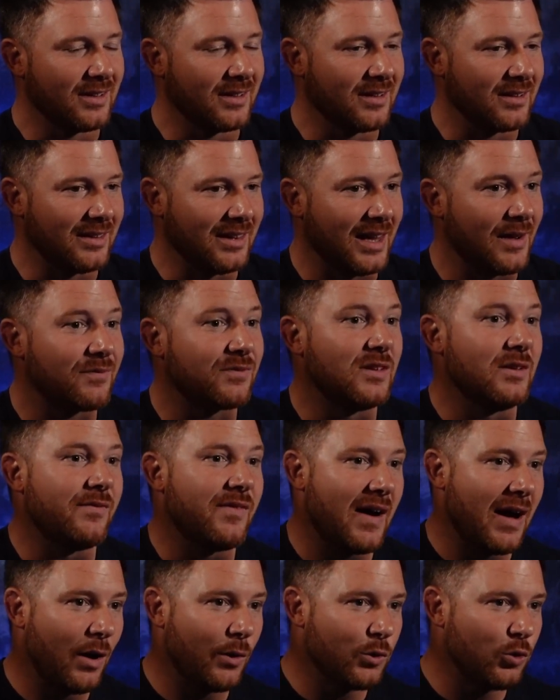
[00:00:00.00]
lift the
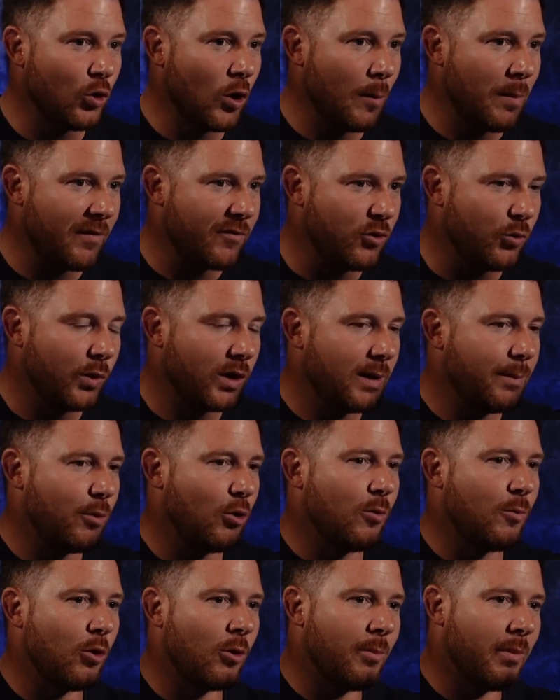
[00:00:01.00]
value up if you want to
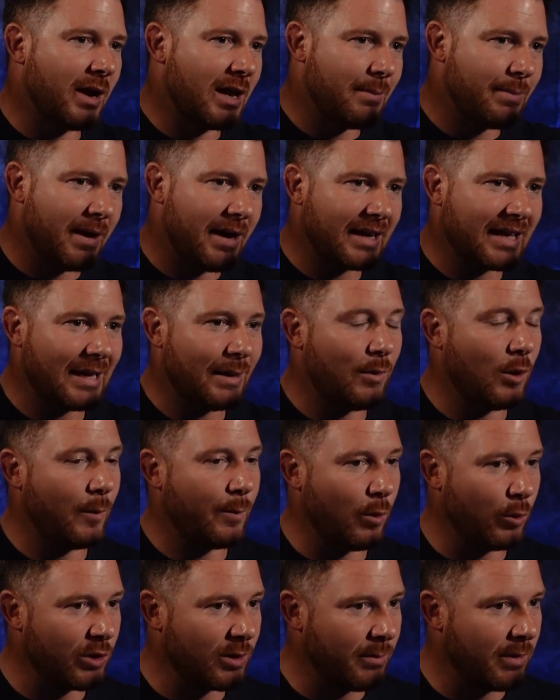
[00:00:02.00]
pull more money back out or
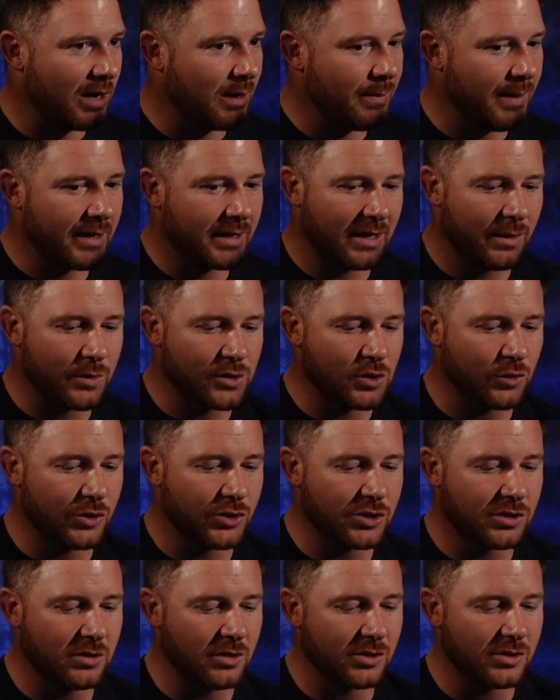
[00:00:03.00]
pull your money back out? So
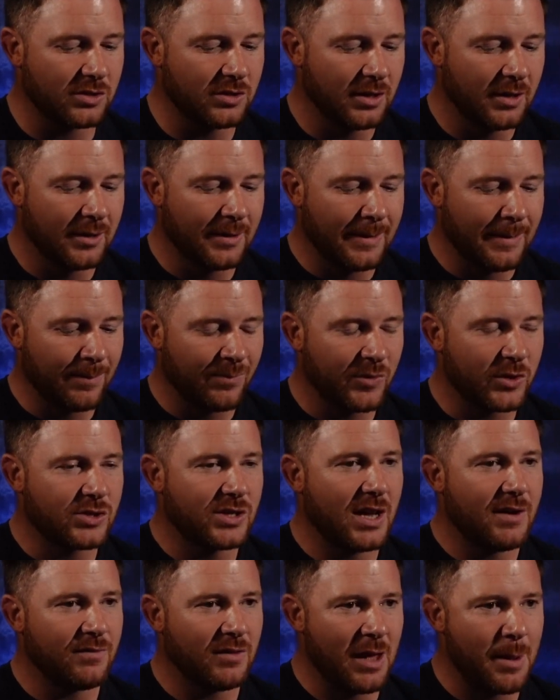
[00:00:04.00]
there's
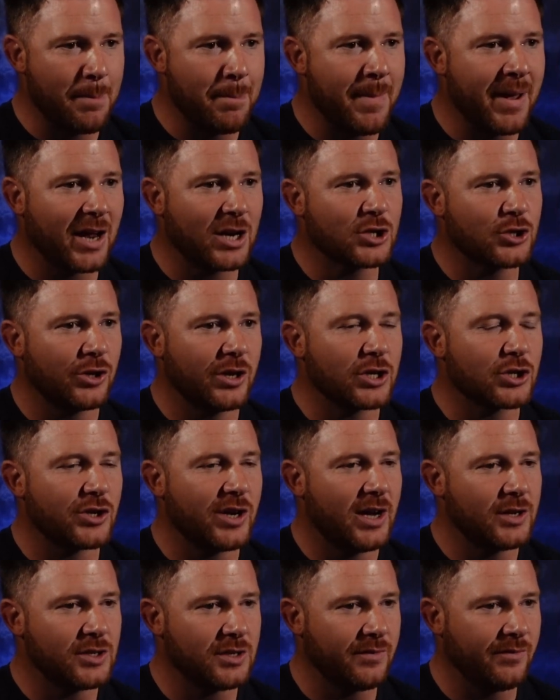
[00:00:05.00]
definitely a mixture of
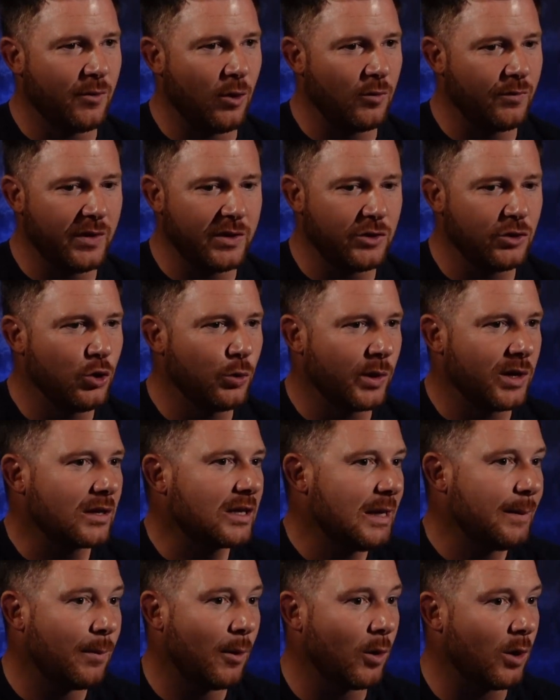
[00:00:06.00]
strategies involved in it. Do you want to
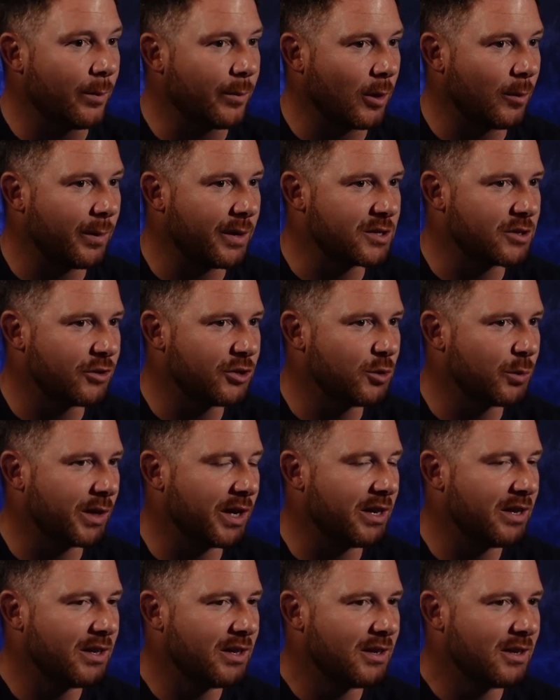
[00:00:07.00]
keep all the properties, or do you want
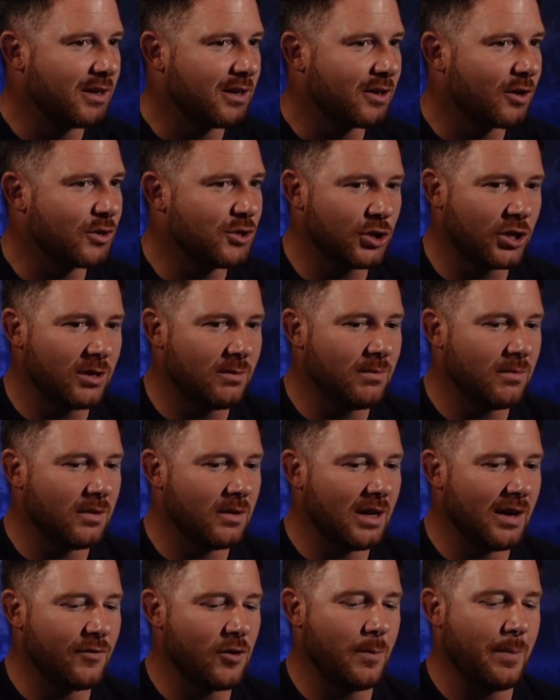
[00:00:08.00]
to? Because you can,
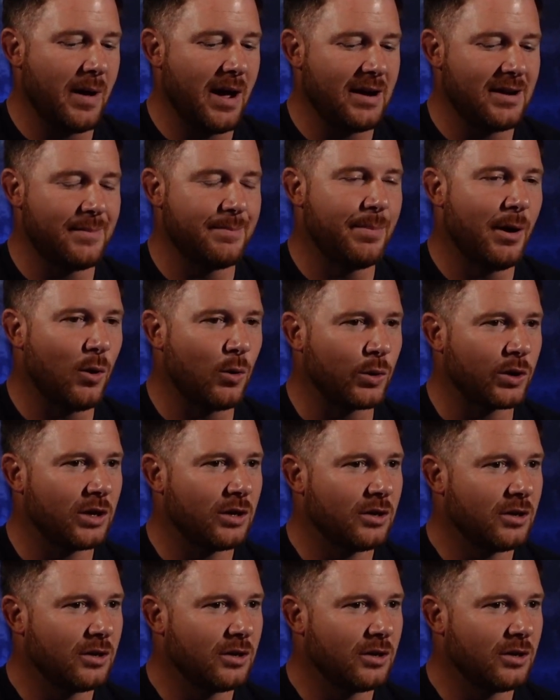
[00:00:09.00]
if you're buying in bulk,